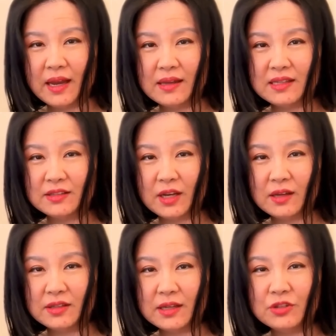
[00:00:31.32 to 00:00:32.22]
This
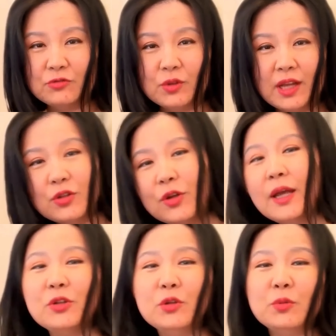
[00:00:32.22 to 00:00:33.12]
content is for
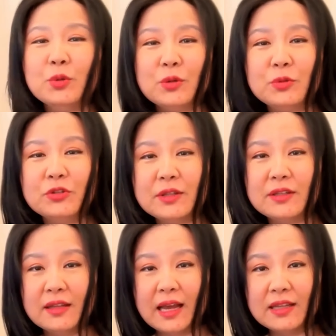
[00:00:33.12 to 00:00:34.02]
educational
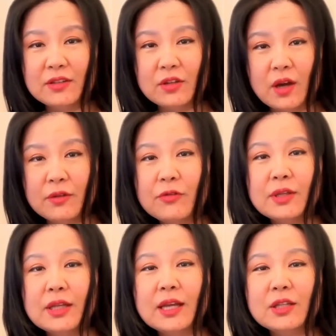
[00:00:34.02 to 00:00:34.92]
purposes and is not
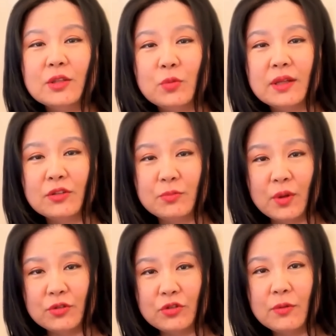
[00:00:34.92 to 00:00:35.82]
affiliated with,
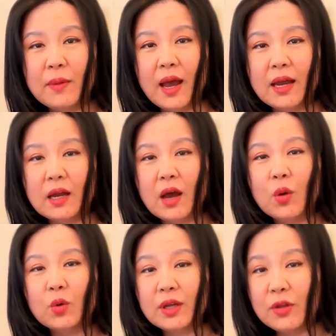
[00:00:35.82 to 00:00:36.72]
sponsored by,
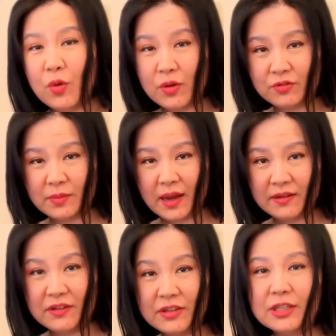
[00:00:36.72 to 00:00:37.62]
or endorsed by
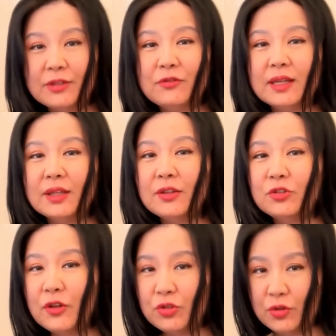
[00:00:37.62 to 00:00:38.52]
the CFA
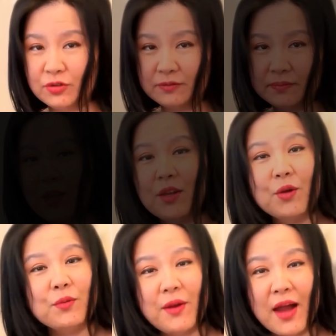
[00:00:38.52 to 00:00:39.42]
Institute.
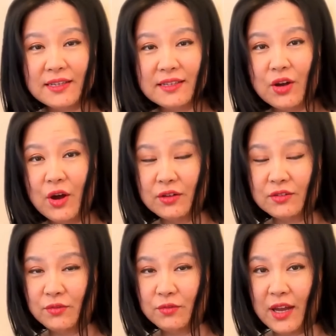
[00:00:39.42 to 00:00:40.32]
You've likely heard
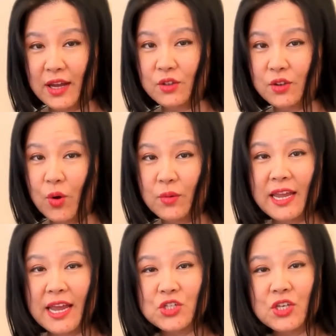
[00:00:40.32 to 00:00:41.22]
the phrase
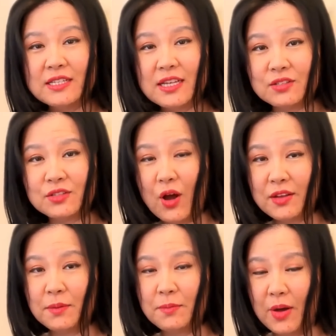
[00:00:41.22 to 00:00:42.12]
correlation does
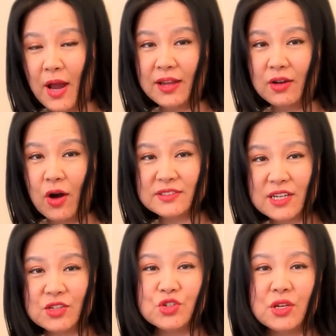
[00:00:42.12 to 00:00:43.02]
not imply
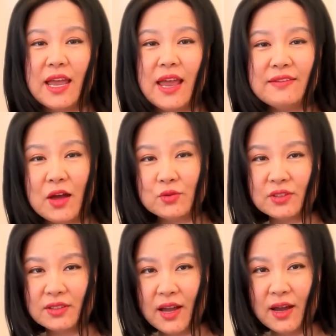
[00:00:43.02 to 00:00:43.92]
causation
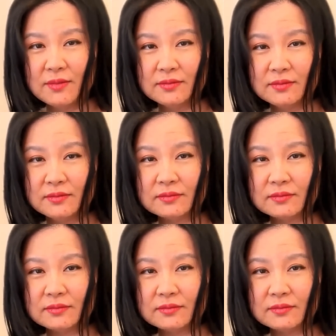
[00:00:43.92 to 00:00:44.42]
1,000 times.